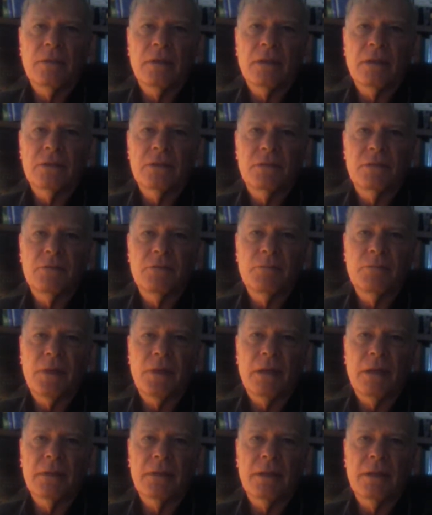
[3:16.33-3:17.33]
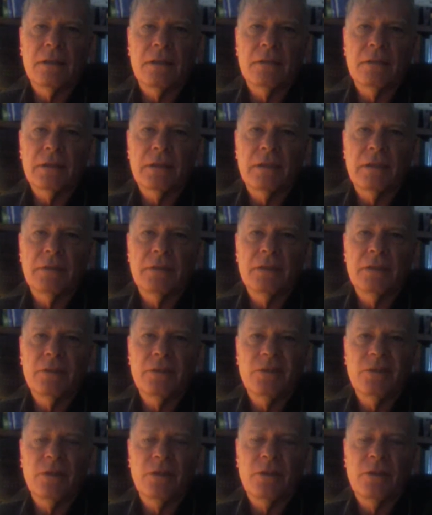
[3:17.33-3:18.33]
or else it would probably gotten
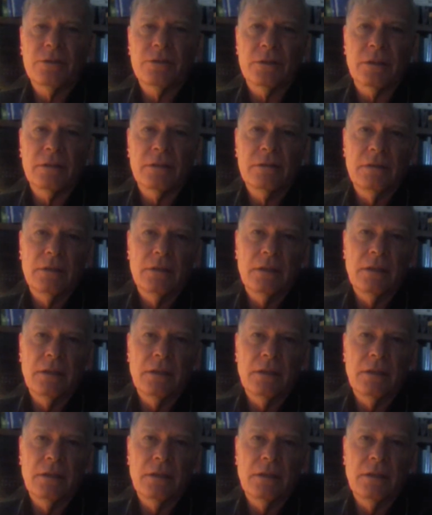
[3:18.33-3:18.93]
72 also.